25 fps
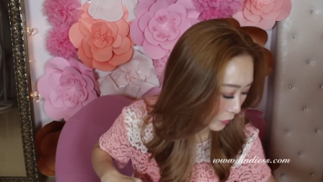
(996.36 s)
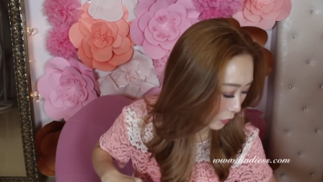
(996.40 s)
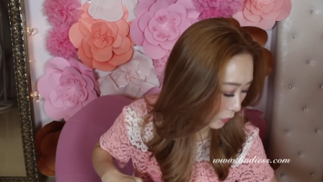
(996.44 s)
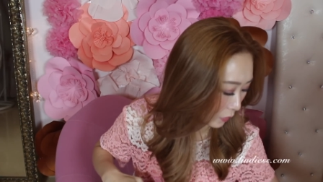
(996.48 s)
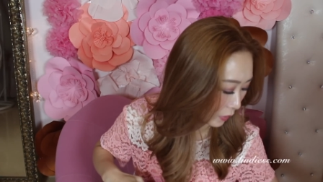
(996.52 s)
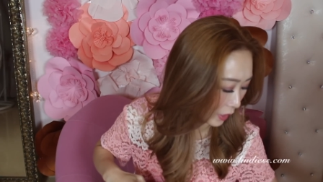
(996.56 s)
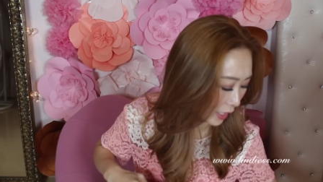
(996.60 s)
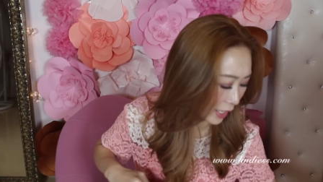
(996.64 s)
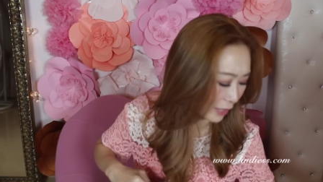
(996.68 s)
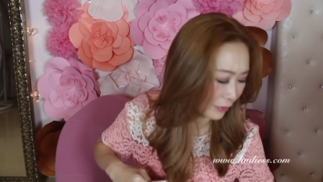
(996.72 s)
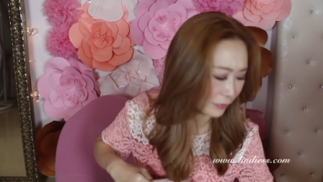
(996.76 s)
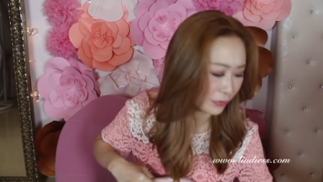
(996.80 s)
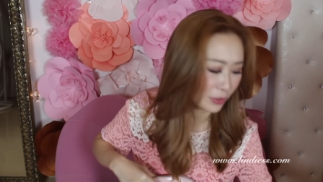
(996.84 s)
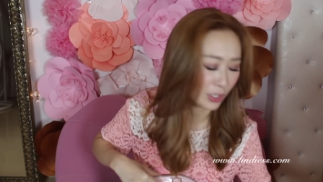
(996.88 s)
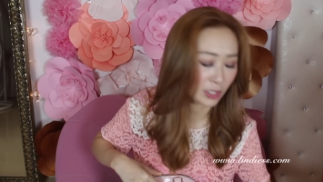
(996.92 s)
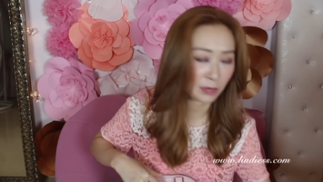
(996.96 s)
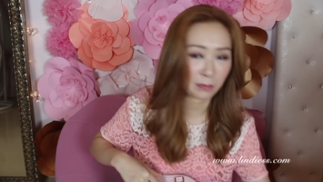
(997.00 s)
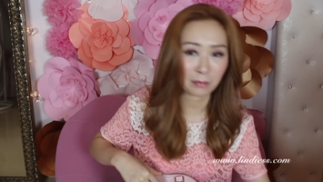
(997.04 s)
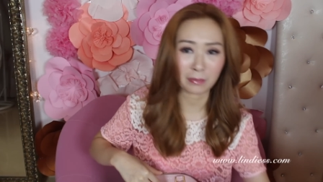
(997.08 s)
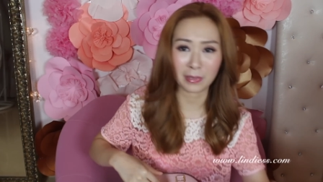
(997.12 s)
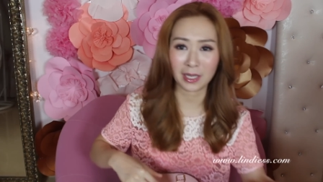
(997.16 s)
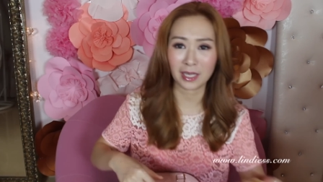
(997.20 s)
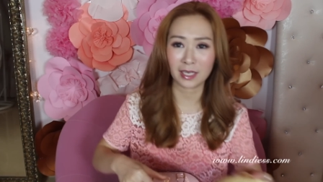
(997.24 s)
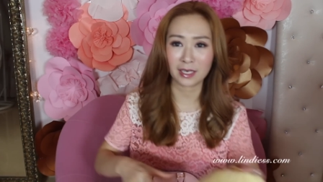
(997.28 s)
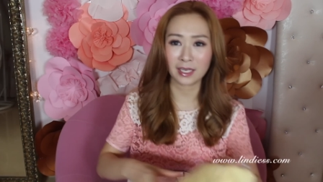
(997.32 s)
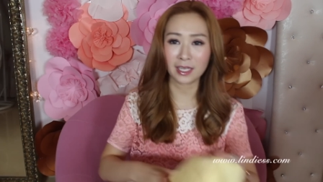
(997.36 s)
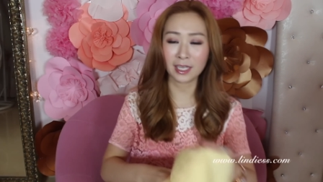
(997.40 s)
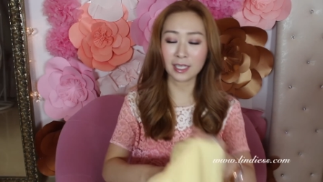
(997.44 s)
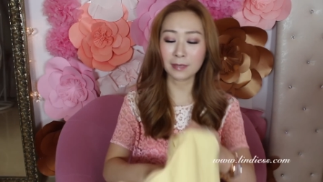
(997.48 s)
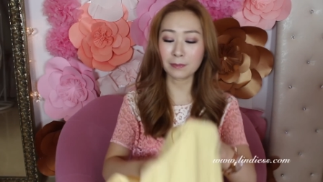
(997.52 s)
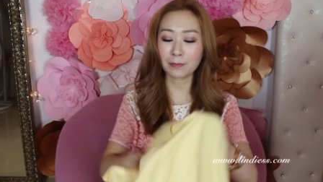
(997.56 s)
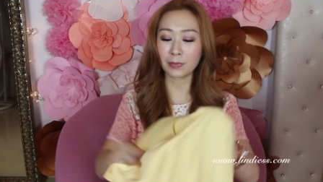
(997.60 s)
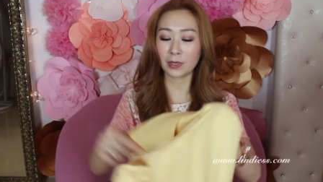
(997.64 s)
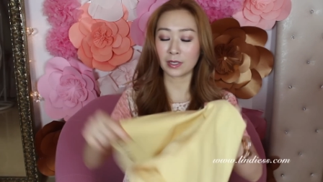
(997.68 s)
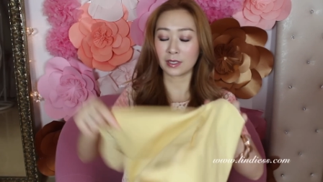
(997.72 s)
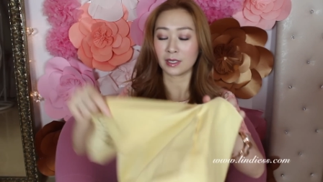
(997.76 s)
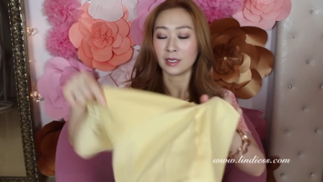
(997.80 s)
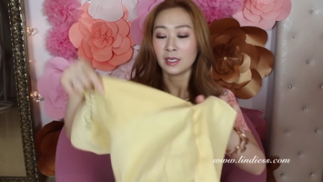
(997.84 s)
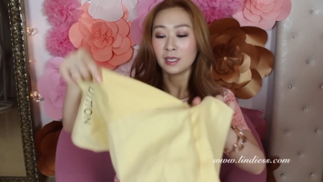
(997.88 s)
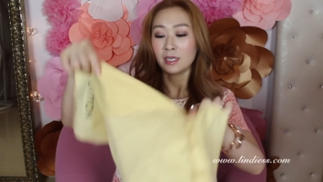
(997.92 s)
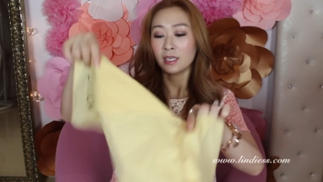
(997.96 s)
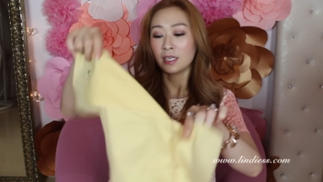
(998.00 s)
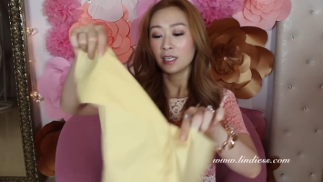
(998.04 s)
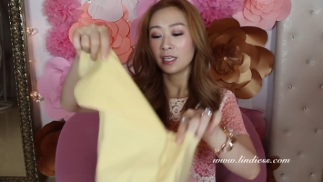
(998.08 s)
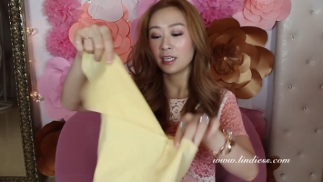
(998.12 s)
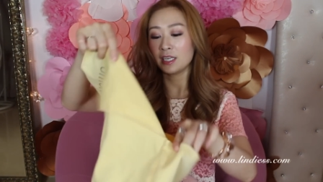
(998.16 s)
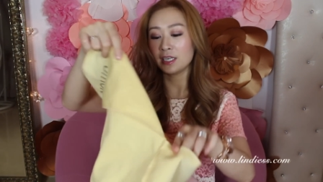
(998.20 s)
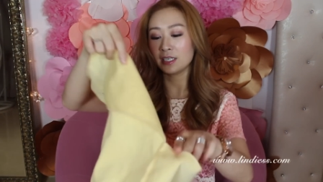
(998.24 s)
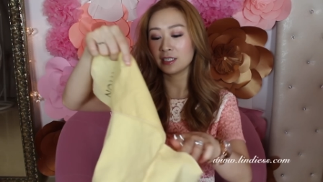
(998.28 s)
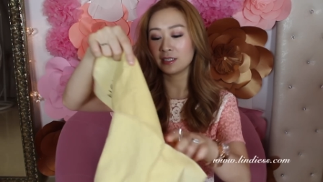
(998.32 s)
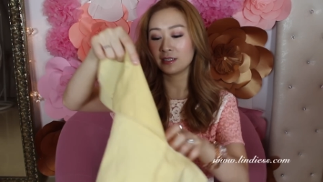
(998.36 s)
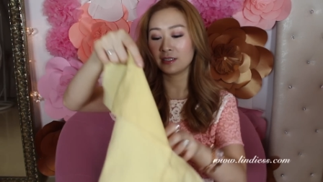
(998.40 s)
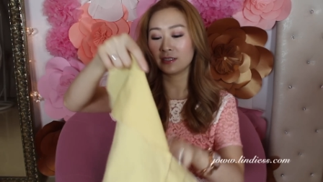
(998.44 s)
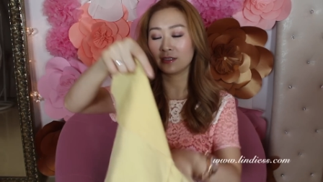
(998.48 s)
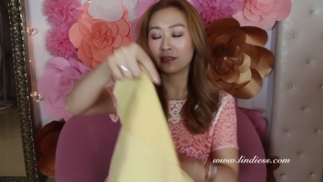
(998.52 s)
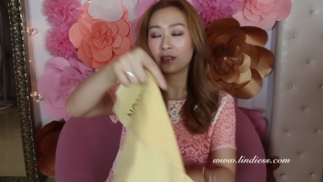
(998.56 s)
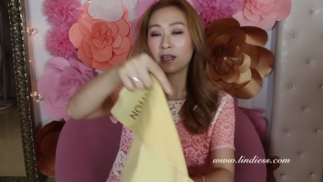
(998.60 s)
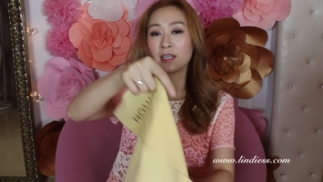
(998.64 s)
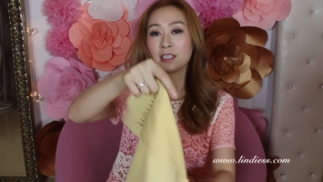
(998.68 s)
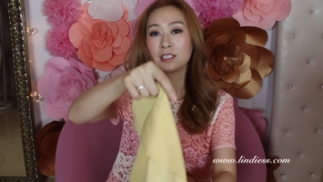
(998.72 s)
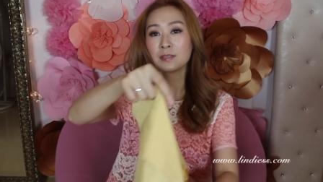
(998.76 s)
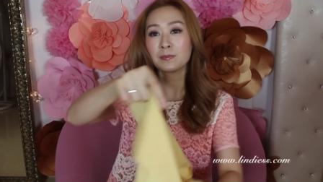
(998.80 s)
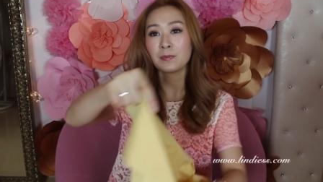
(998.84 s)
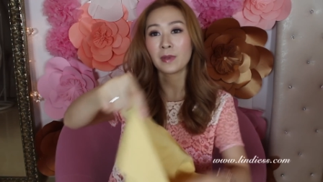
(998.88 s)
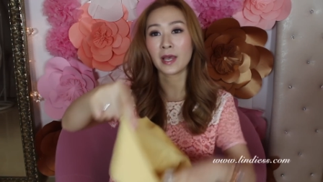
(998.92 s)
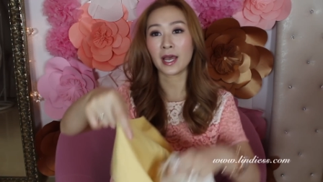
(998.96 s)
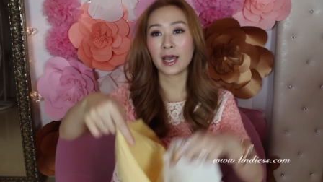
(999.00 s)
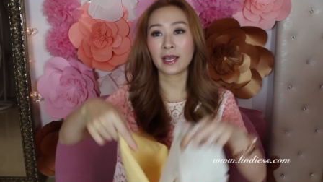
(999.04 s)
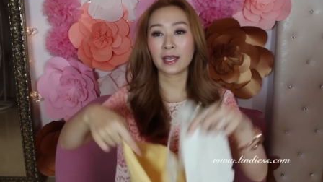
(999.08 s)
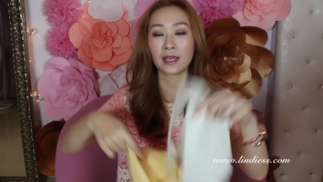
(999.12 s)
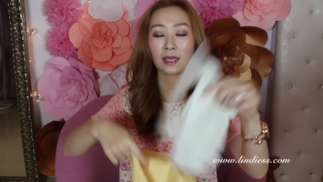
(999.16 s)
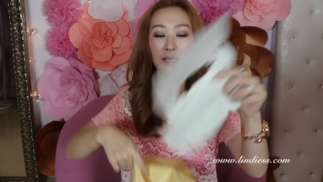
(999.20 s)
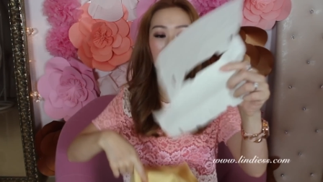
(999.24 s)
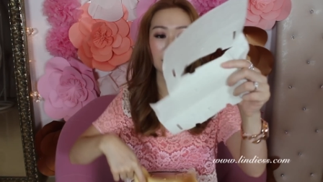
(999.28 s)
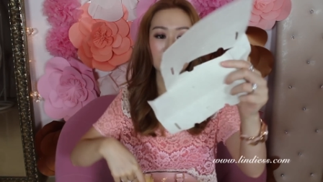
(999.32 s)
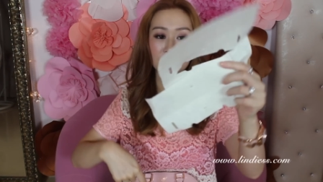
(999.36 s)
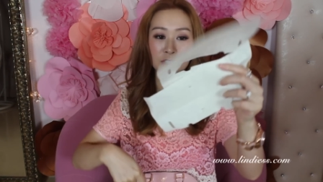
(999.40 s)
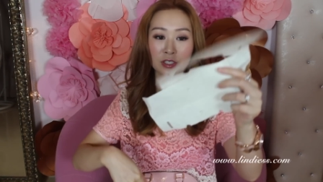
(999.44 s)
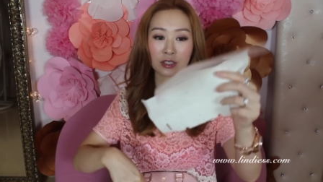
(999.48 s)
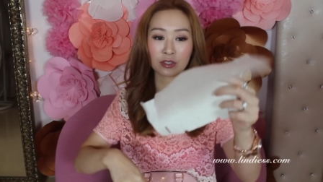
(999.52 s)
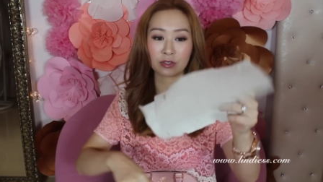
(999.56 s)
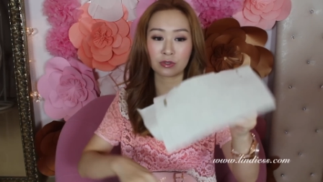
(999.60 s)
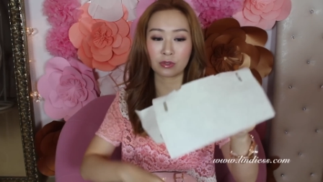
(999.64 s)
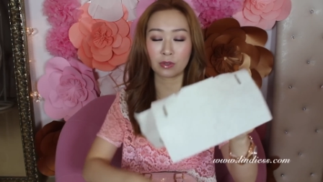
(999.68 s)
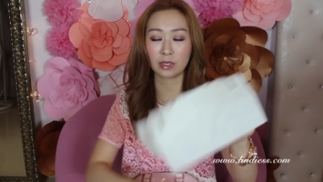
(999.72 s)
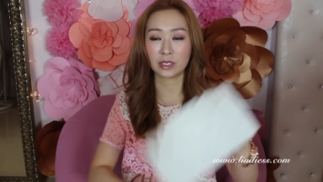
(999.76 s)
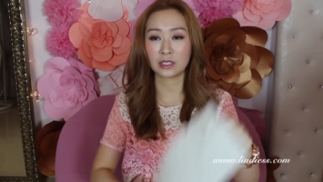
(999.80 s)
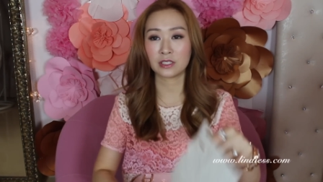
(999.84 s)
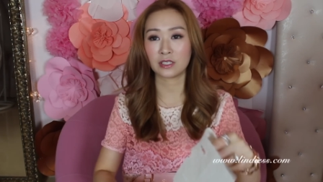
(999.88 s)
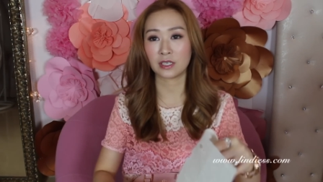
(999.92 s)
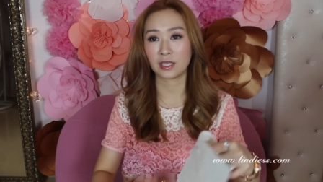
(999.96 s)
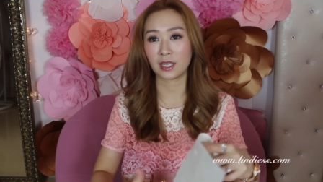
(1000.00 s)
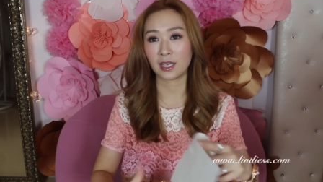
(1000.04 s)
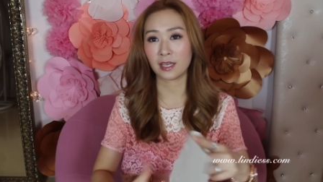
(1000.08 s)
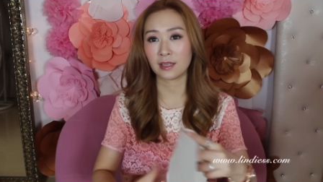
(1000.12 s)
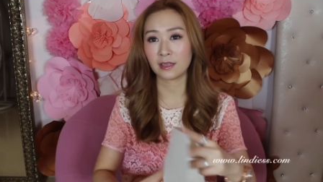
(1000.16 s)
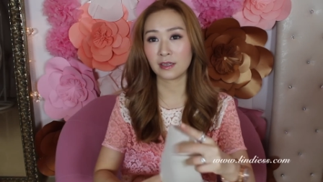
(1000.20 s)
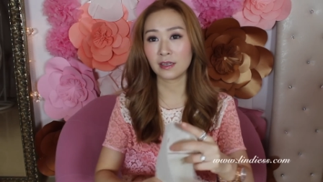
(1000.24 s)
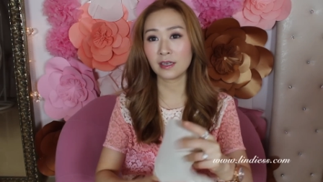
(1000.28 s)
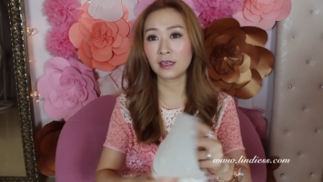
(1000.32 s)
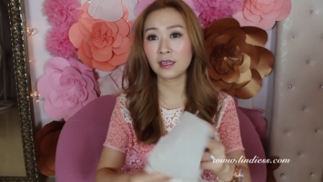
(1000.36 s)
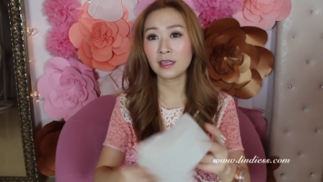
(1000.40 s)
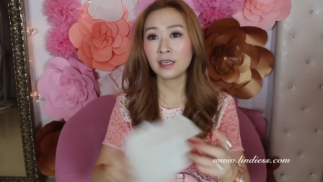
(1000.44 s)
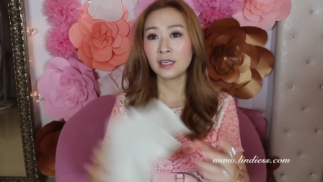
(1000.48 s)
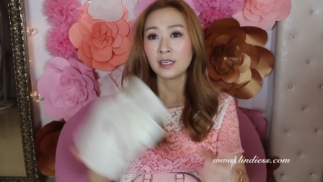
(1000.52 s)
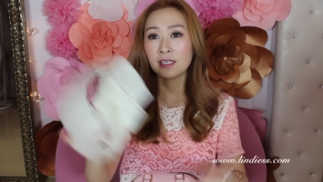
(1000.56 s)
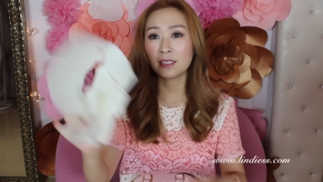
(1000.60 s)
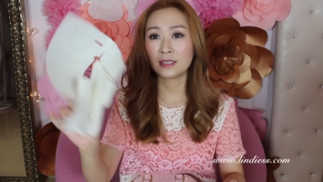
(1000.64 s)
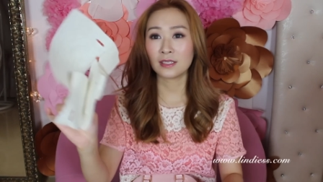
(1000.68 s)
or I've not made it but here's the dust bag and I just store it together